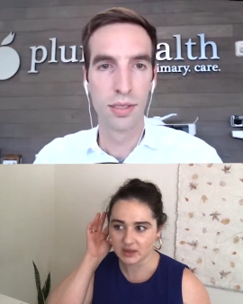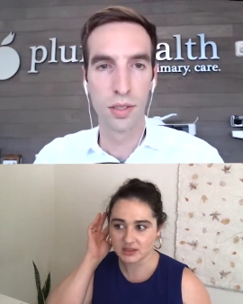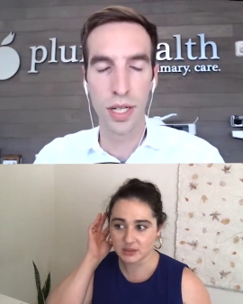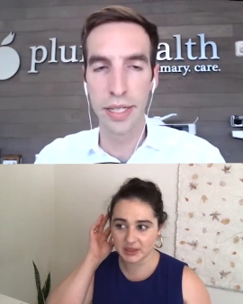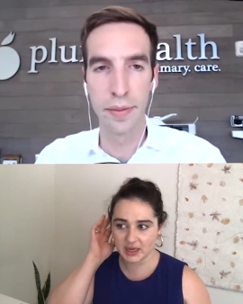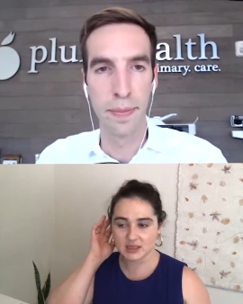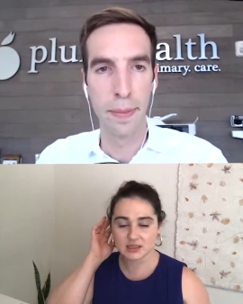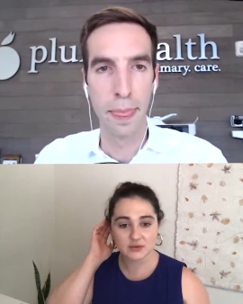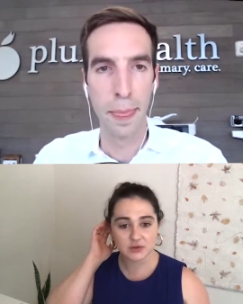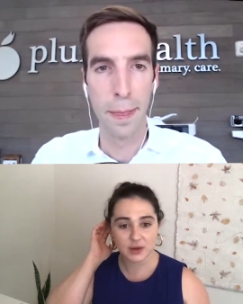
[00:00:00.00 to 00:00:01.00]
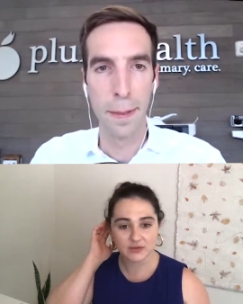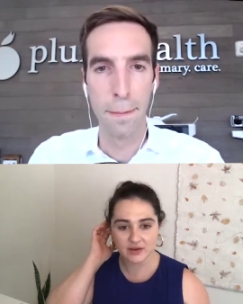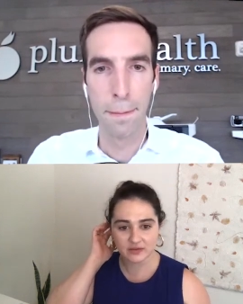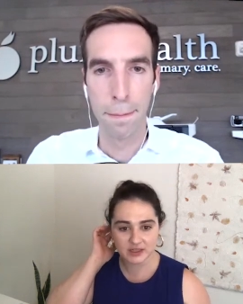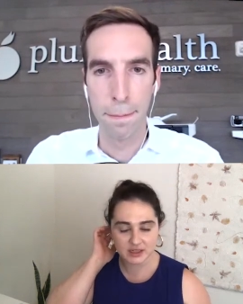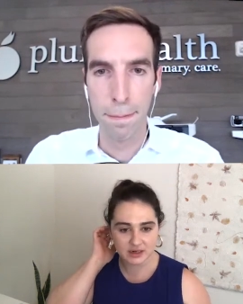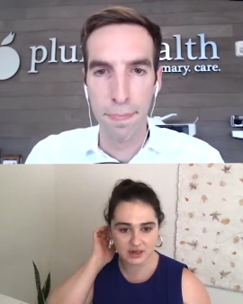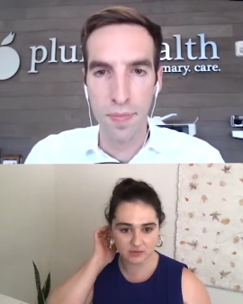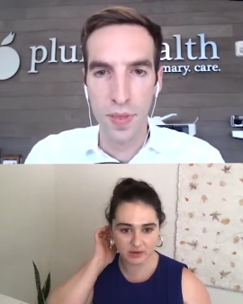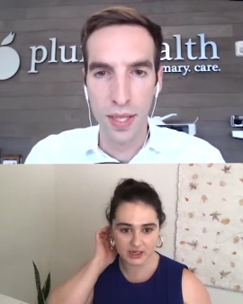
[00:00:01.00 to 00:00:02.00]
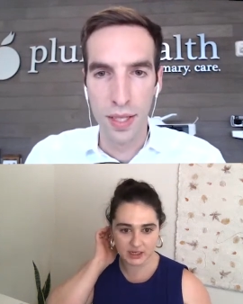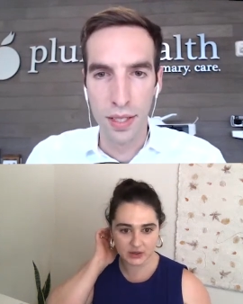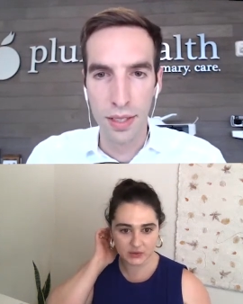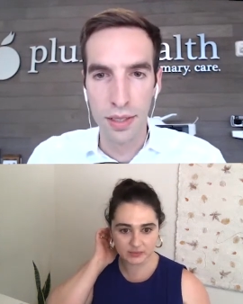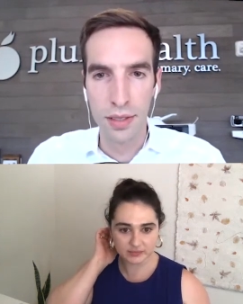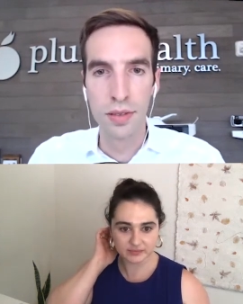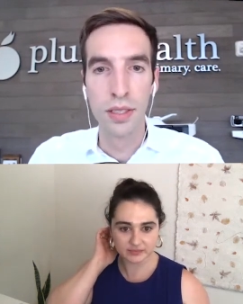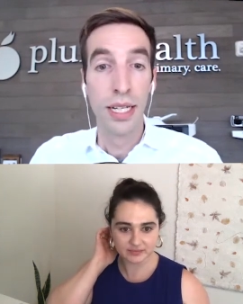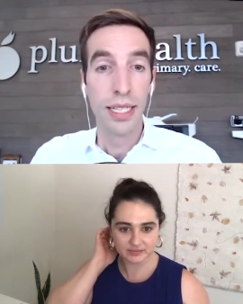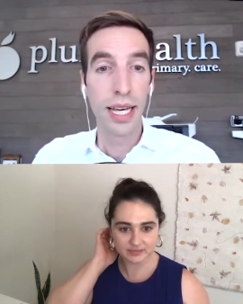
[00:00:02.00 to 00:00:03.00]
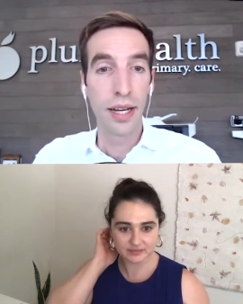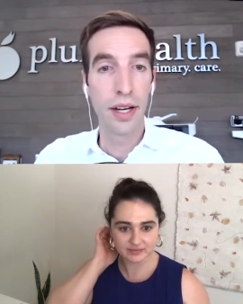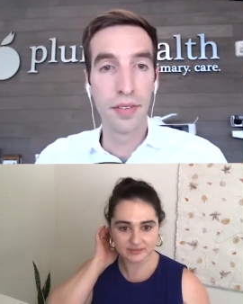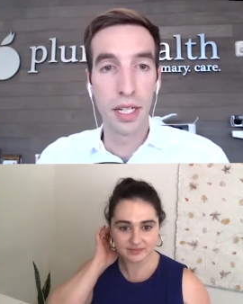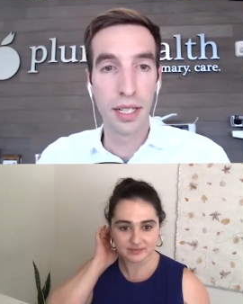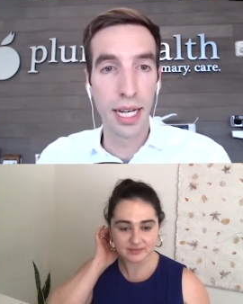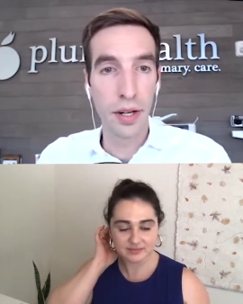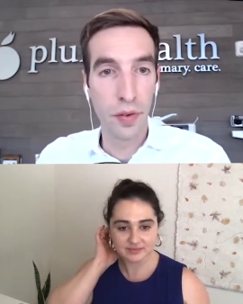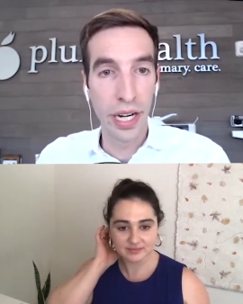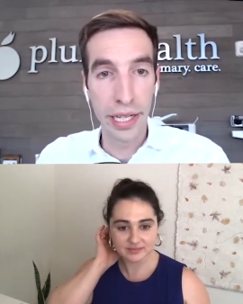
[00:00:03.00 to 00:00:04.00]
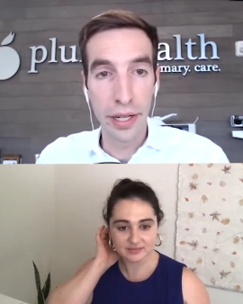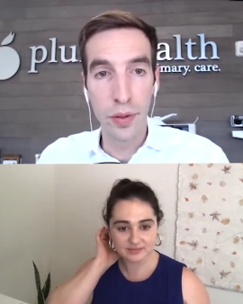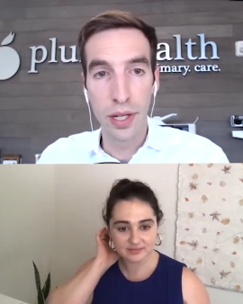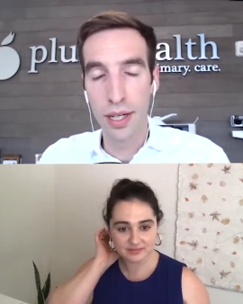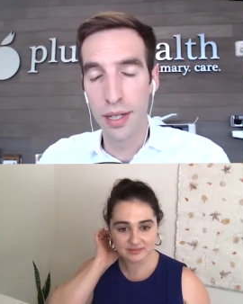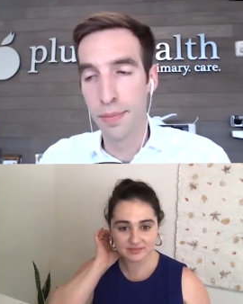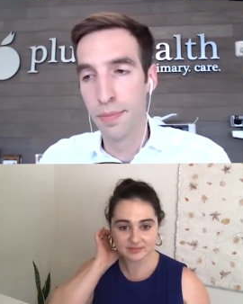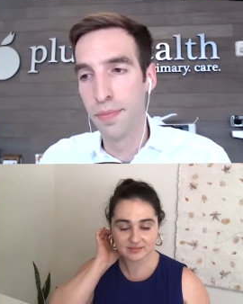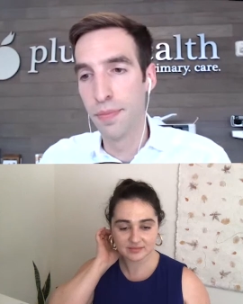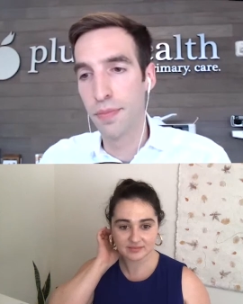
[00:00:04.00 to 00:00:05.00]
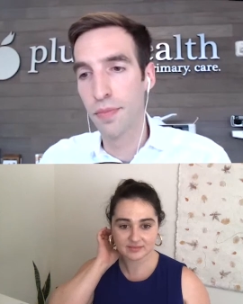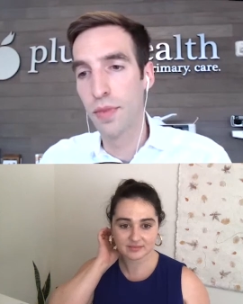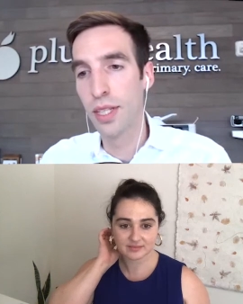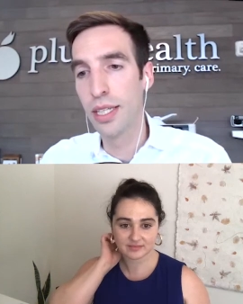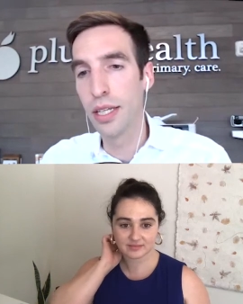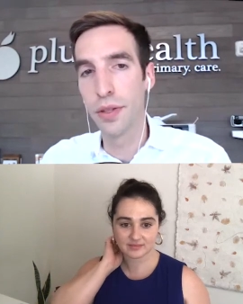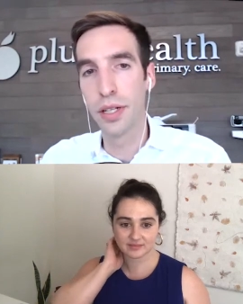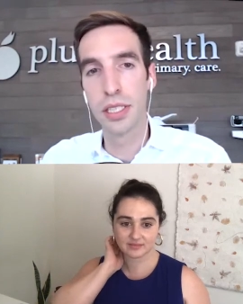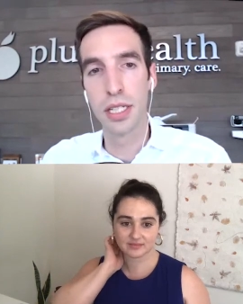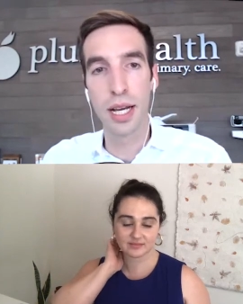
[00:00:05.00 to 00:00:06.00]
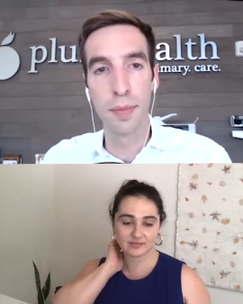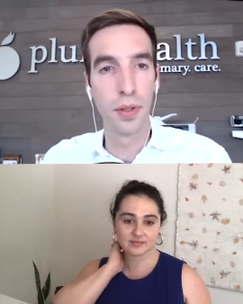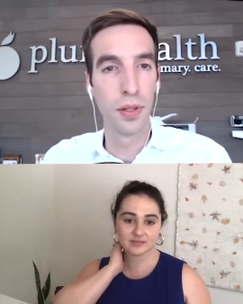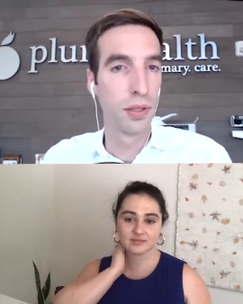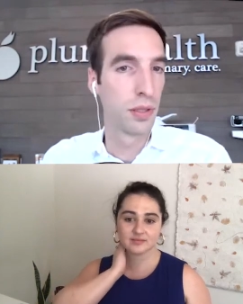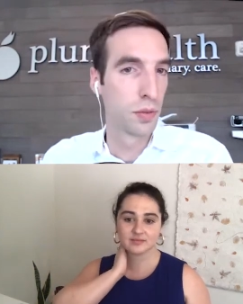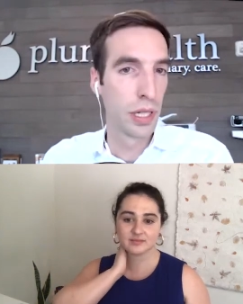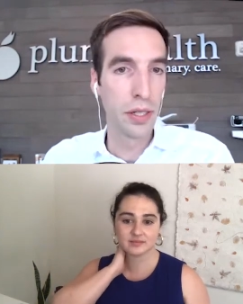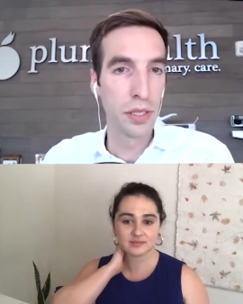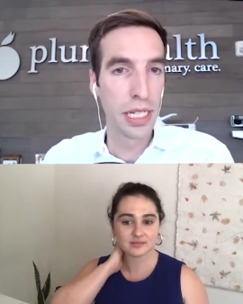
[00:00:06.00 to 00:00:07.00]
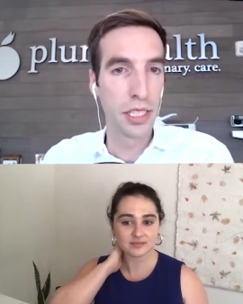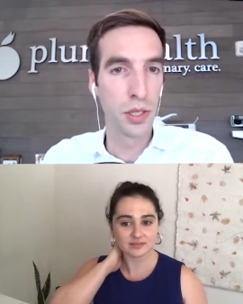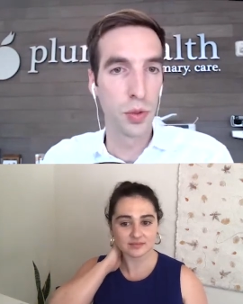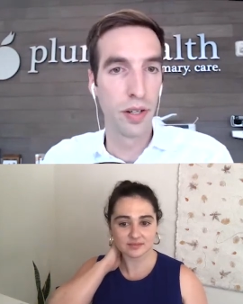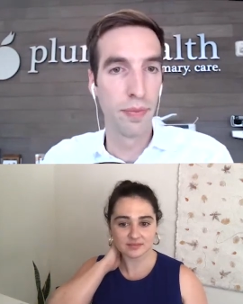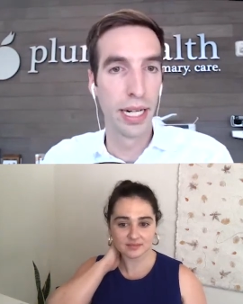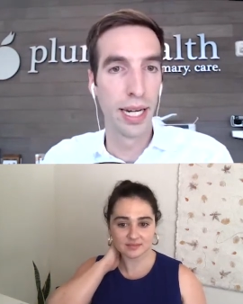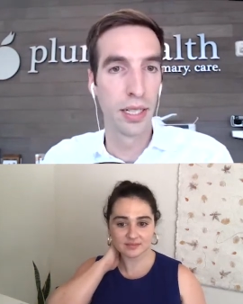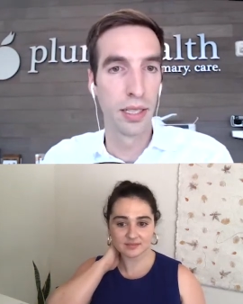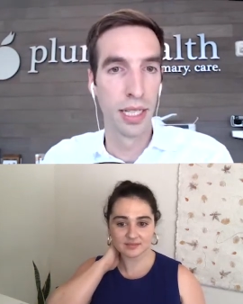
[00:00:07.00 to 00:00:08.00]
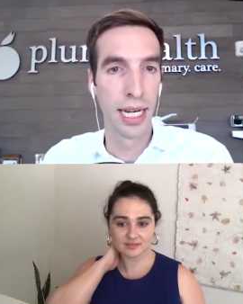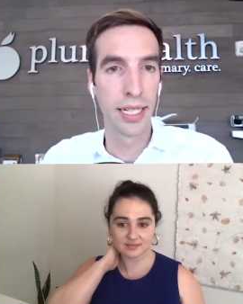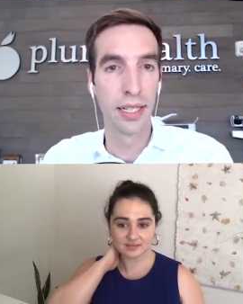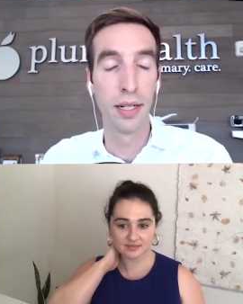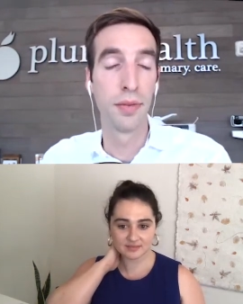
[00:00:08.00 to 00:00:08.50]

Speaker 1: someone Great. asked if you have ever done any radio.
Speaker 2: Yeah, I've done a lot of radio. Um, you know, there's a couple radio stations where I've been on a lot. Uh,